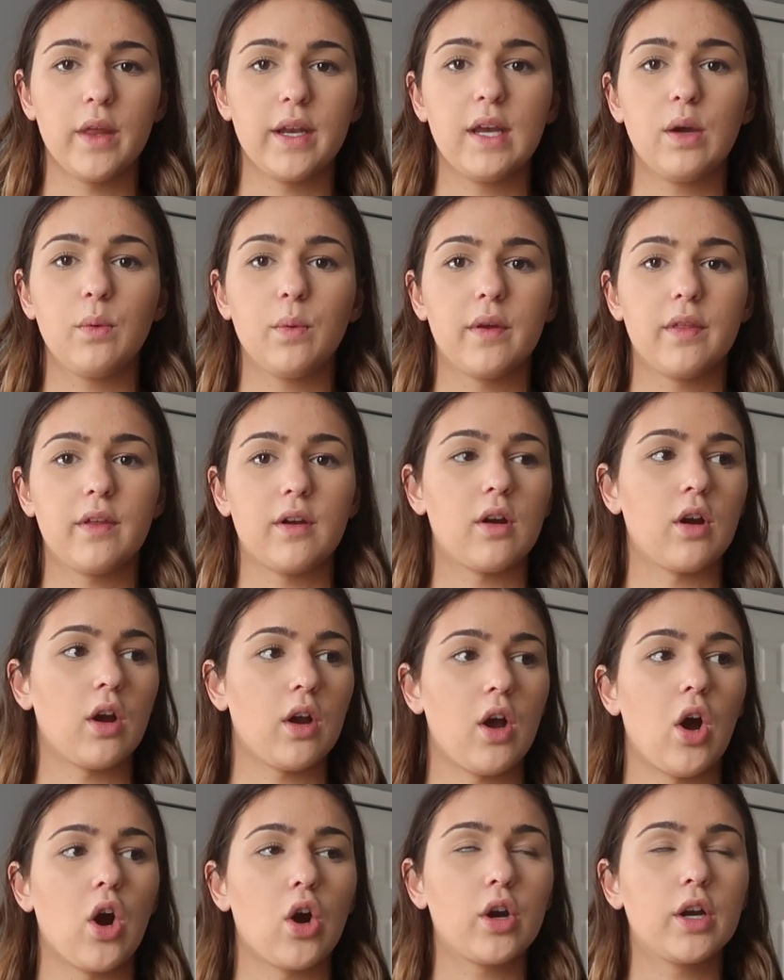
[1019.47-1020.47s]
in it where
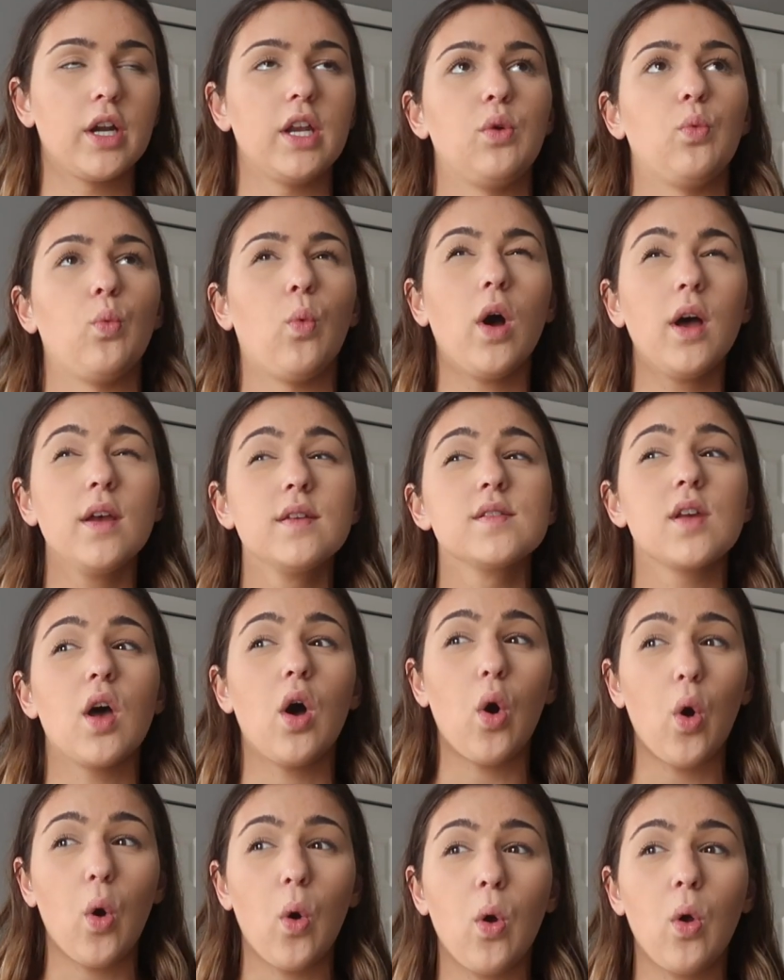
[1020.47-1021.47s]
there already was a
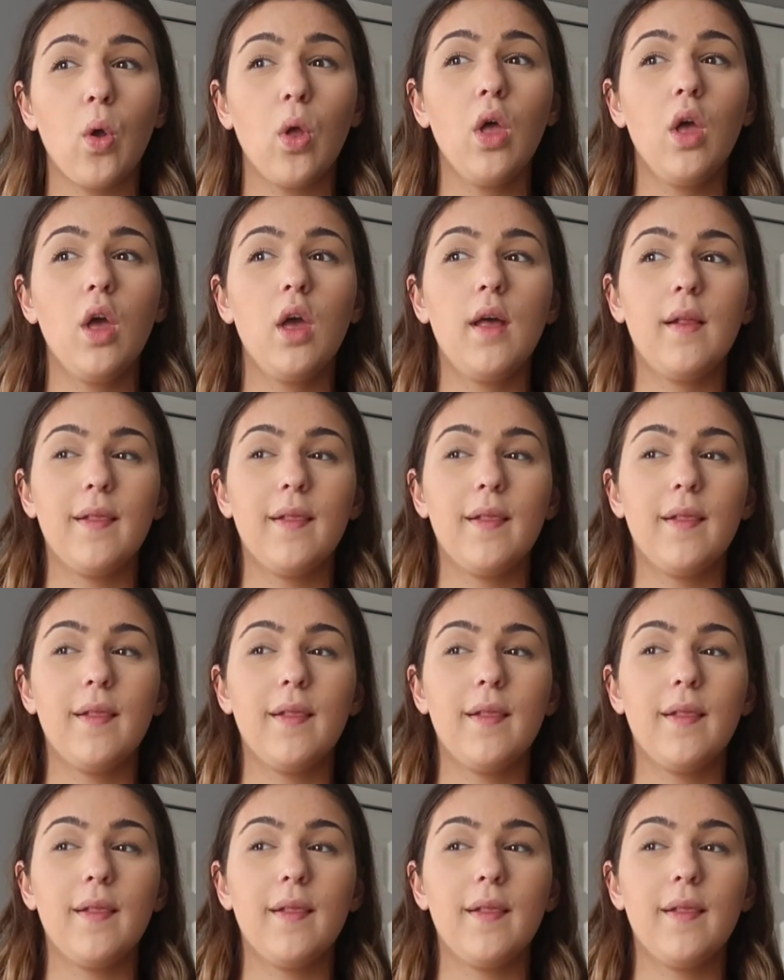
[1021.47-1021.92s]
hole,